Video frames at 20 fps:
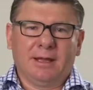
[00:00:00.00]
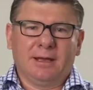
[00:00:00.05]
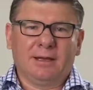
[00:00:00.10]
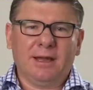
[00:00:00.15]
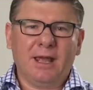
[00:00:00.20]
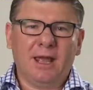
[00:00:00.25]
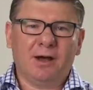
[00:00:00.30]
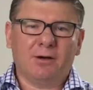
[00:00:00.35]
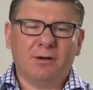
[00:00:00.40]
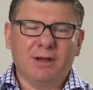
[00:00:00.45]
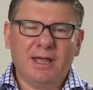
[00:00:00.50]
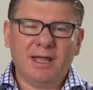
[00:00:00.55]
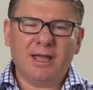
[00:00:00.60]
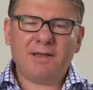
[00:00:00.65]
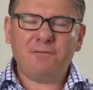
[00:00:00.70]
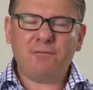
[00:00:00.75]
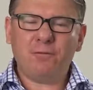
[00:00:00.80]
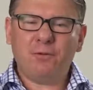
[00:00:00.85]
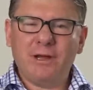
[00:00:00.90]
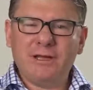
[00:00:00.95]
Now,
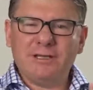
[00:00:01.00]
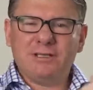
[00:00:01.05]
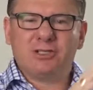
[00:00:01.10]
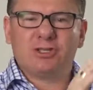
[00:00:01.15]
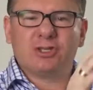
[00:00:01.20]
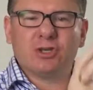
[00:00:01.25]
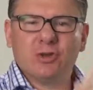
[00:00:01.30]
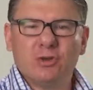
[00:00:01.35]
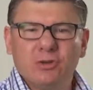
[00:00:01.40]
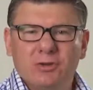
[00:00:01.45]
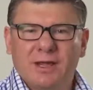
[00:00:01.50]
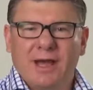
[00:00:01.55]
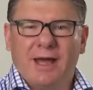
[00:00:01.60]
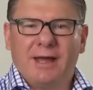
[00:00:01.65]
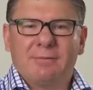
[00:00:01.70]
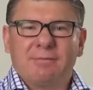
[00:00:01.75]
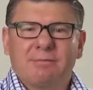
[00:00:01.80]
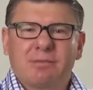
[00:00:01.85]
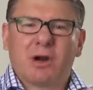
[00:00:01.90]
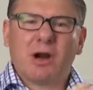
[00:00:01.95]
if we do
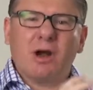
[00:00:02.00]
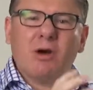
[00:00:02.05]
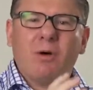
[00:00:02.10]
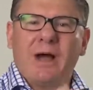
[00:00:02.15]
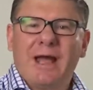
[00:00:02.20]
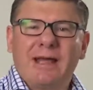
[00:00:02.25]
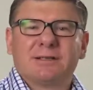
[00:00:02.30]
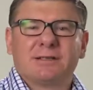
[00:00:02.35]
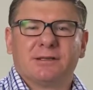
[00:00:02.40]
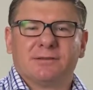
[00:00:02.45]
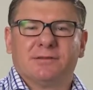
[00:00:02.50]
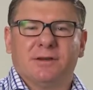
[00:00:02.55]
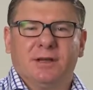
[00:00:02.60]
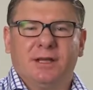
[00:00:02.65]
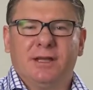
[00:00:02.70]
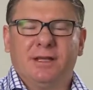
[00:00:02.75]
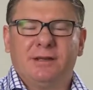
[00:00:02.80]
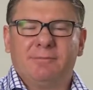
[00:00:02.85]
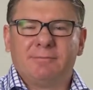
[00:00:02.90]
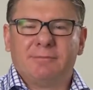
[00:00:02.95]
that
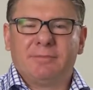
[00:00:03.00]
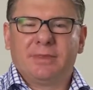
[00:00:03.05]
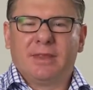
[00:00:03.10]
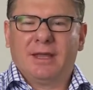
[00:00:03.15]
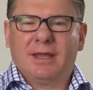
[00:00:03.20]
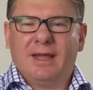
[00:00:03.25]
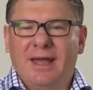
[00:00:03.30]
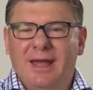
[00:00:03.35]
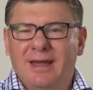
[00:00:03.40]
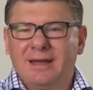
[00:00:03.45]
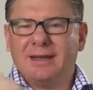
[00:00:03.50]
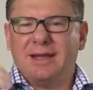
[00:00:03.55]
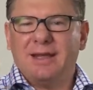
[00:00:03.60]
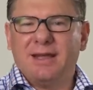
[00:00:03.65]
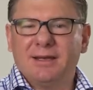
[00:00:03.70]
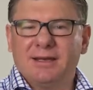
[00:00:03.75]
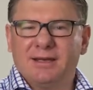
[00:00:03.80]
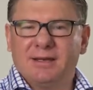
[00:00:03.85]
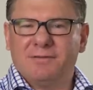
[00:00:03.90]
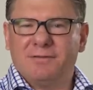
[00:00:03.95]
proactively and
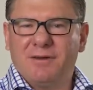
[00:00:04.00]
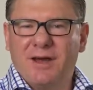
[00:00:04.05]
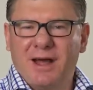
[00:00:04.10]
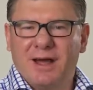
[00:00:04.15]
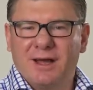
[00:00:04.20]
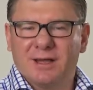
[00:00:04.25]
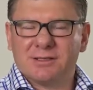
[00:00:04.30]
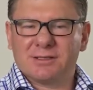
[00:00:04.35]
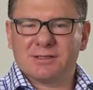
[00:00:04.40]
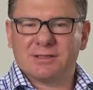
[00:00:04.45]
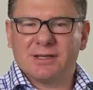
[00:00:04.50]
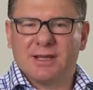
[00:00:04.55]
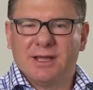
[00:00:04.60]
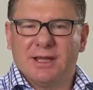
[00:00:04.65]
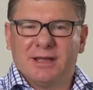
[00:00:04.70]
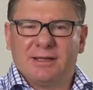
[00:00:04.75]
in advance,